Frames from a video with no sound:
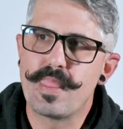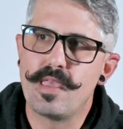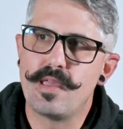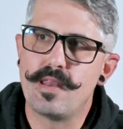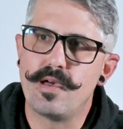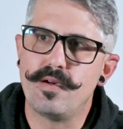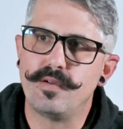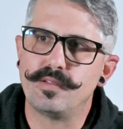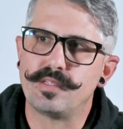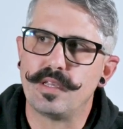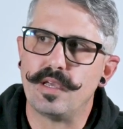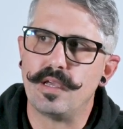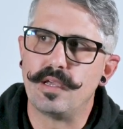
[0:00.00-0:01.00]
And I
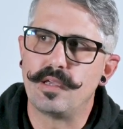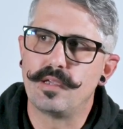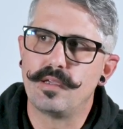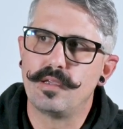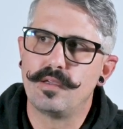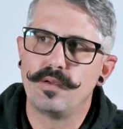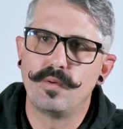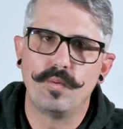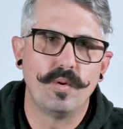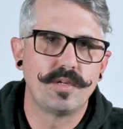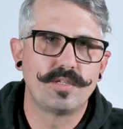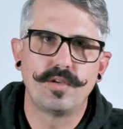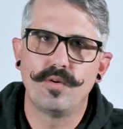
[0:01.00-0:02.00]
was like,
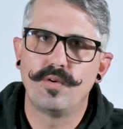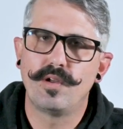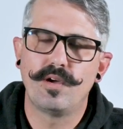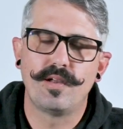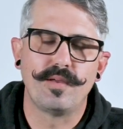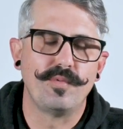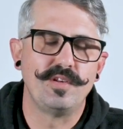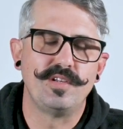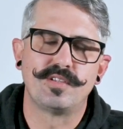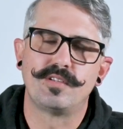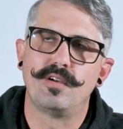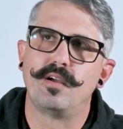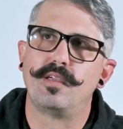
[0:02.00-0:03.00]
what's going on? And we just
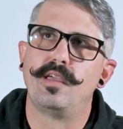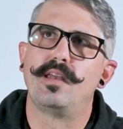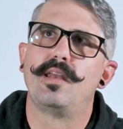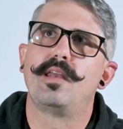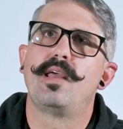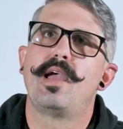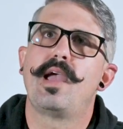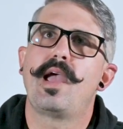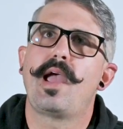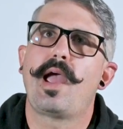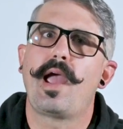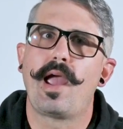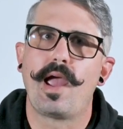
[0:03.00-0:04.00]
start getting
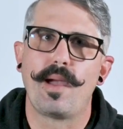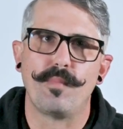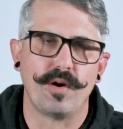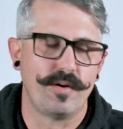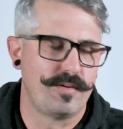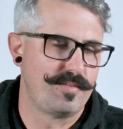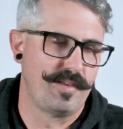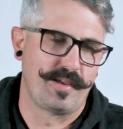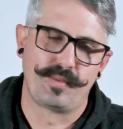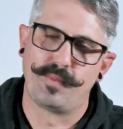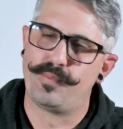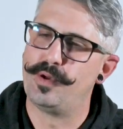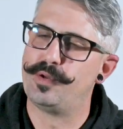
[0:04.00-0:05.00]
hammered. Like
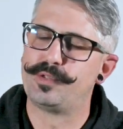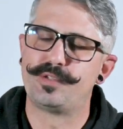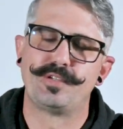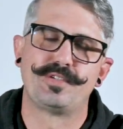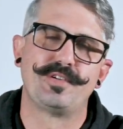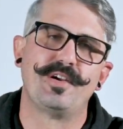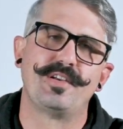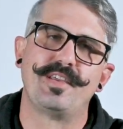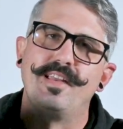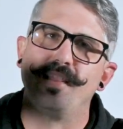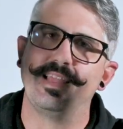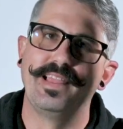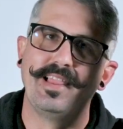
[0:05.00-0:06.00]
the post just started
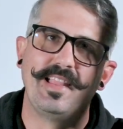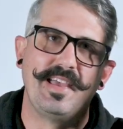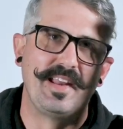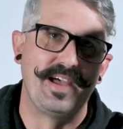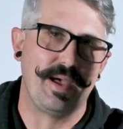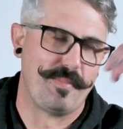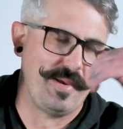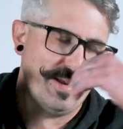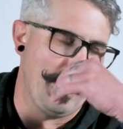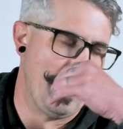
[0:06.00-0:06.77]
getting lit up.